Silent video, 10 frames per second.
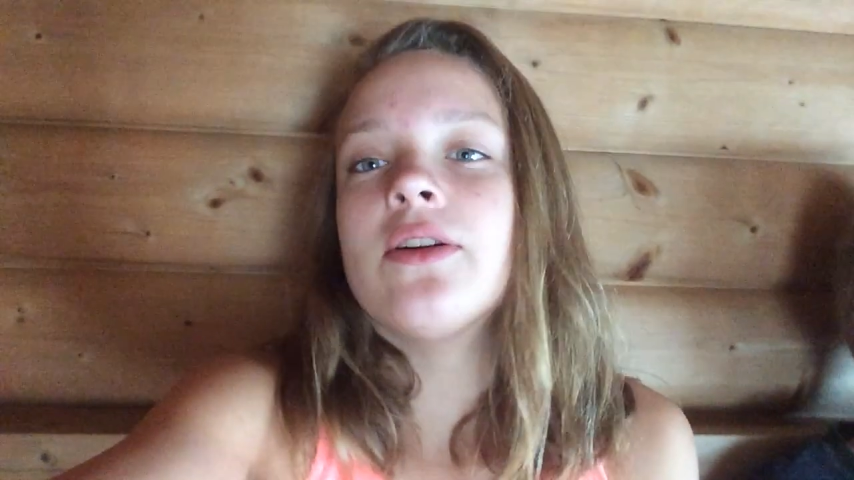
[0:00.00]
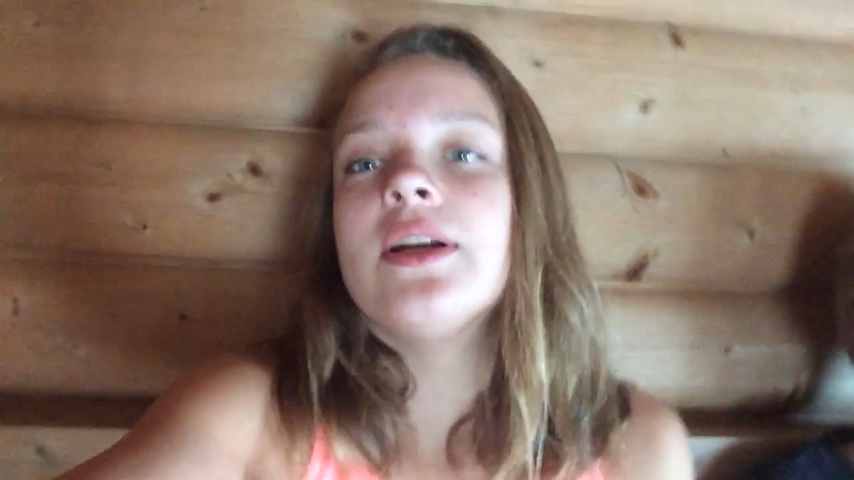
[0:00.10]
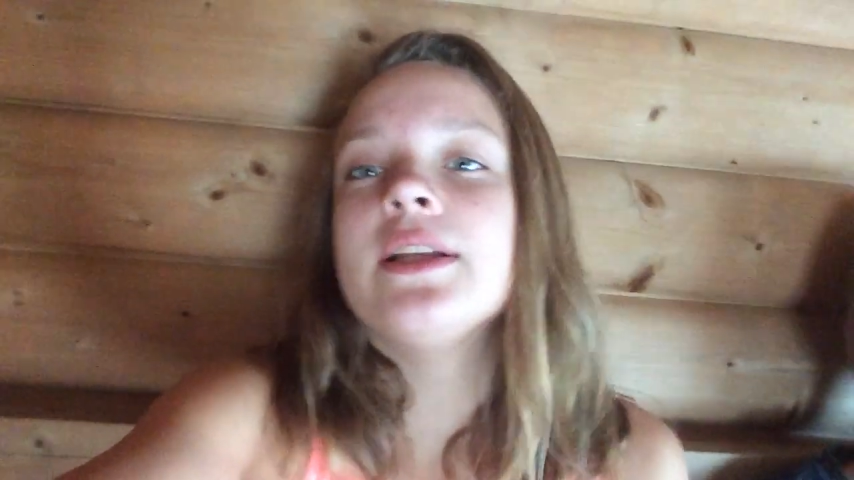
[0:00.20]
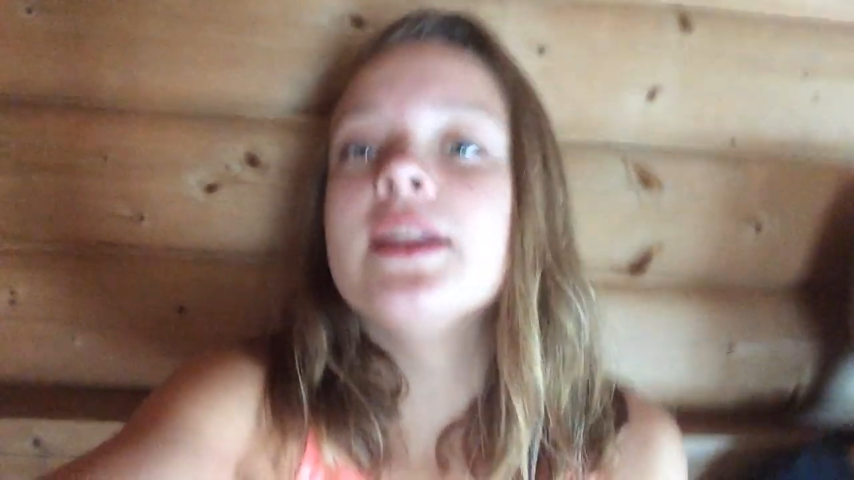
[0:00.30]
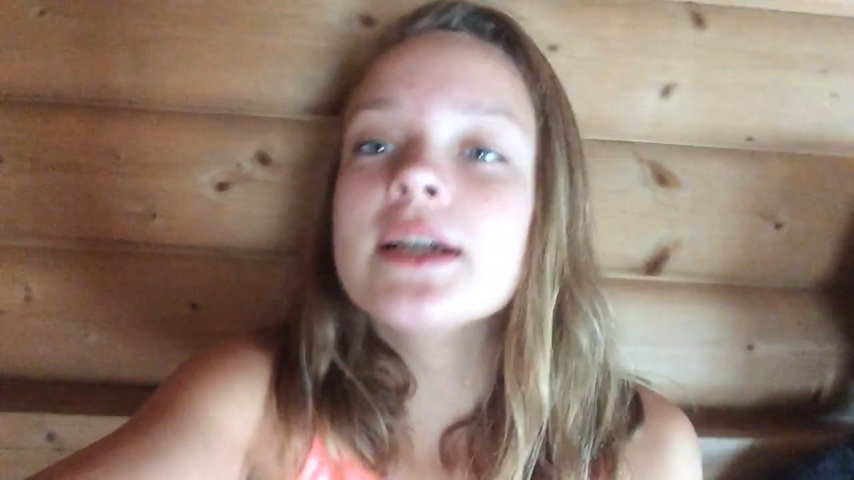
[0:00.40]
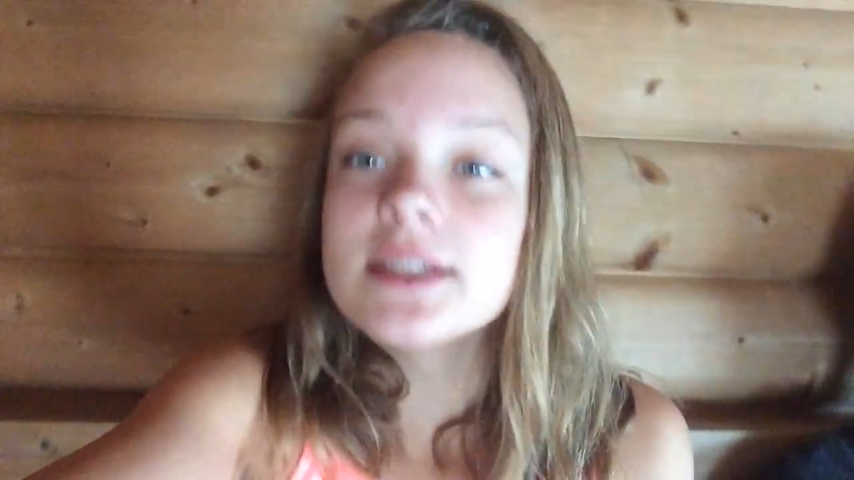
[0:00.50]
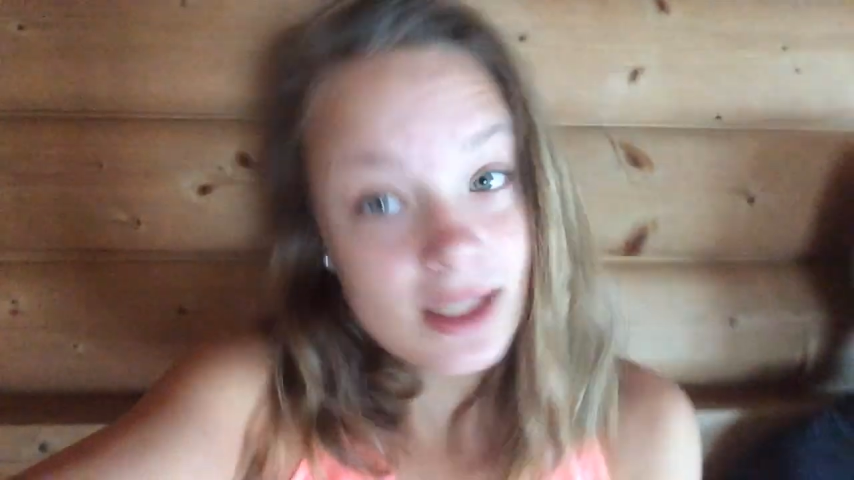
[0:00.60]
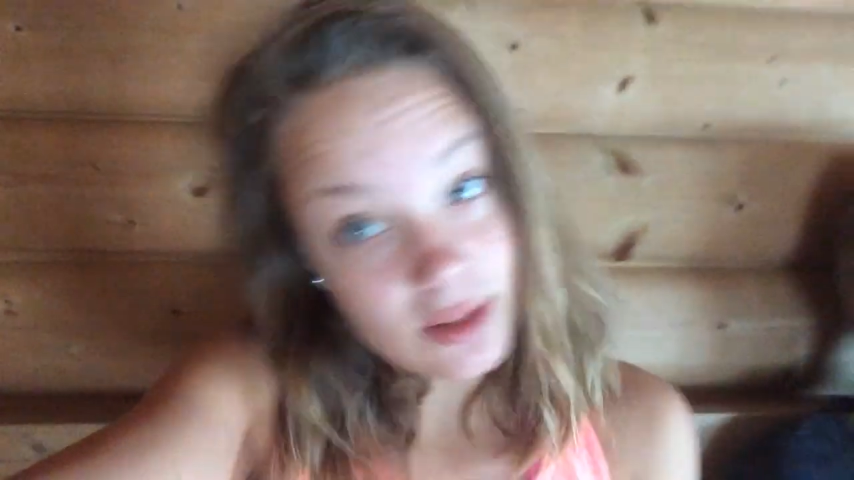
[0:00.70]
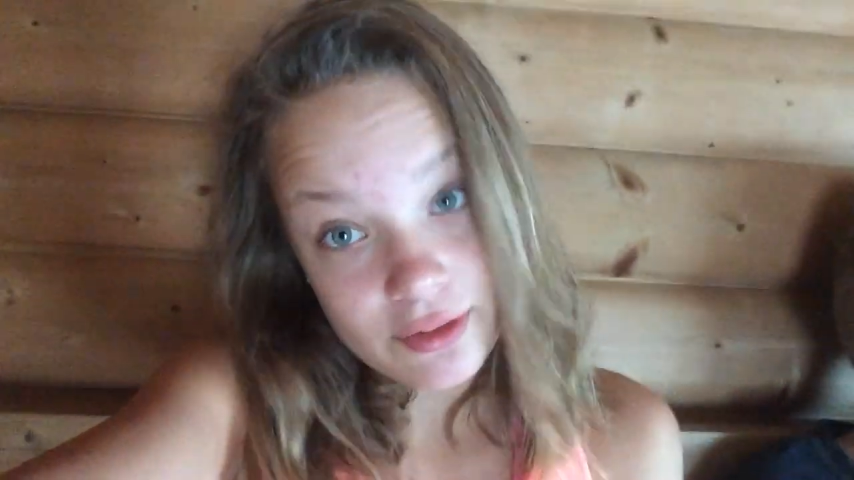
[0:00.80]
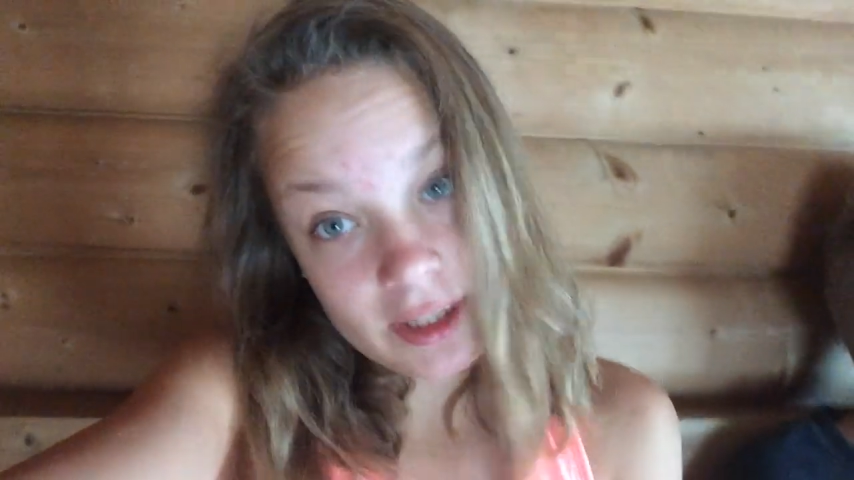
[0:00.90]
or anything because
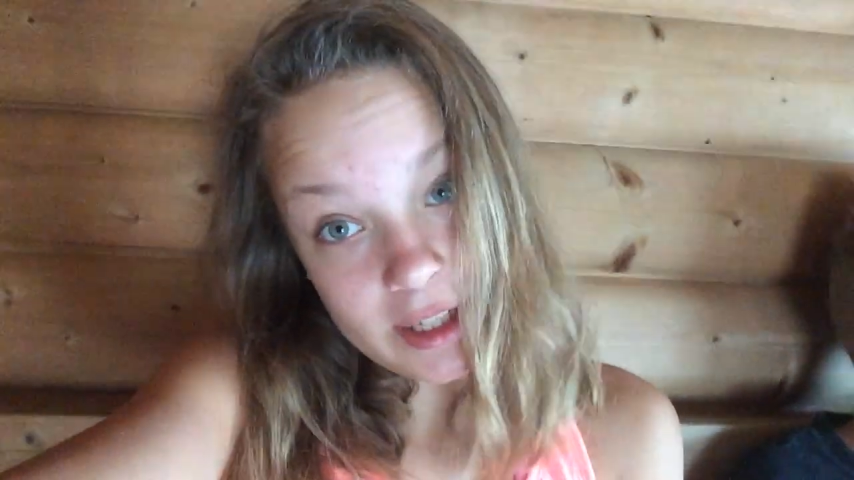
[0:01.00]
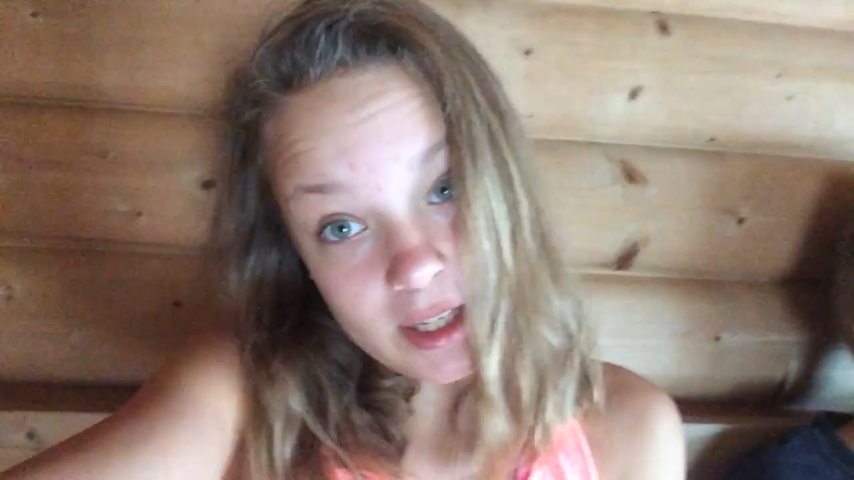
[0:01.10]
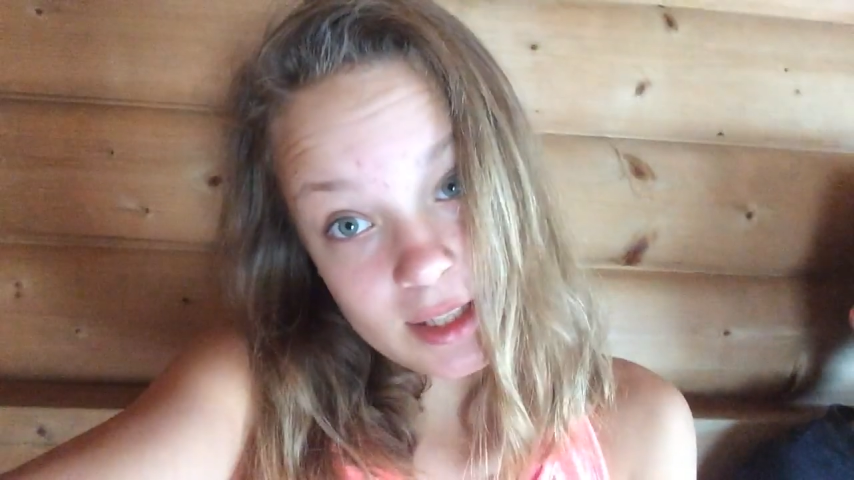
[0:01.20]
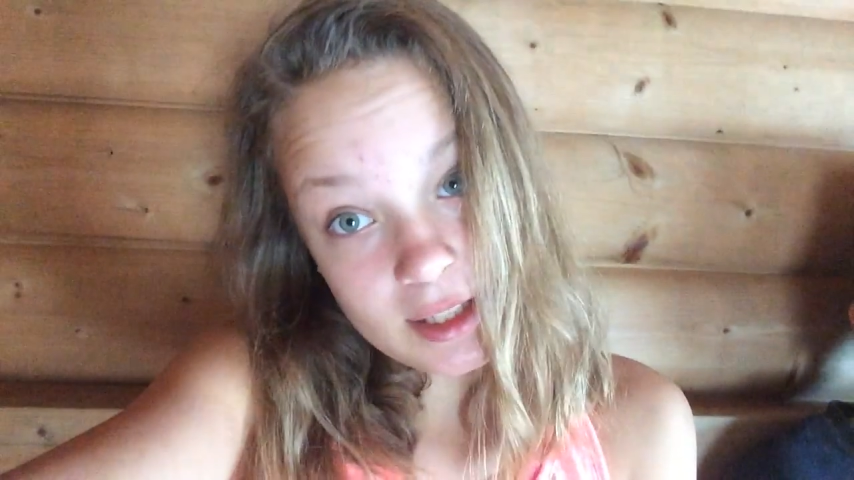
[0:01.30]
I don't feel like it,